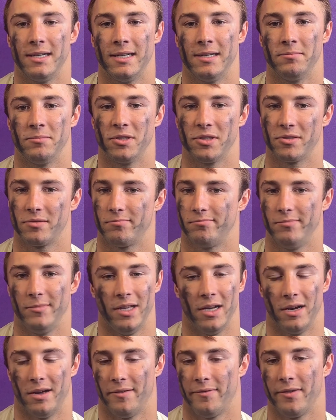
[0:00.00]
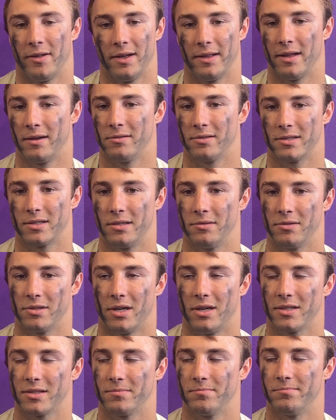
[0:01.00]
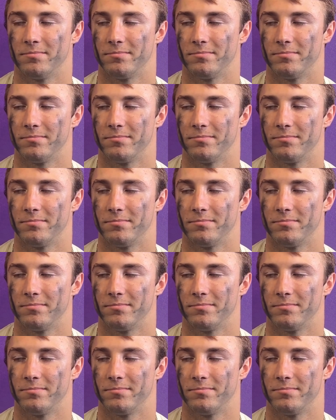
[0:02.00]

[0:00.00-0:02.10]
just, you know, I feel like it was awesome.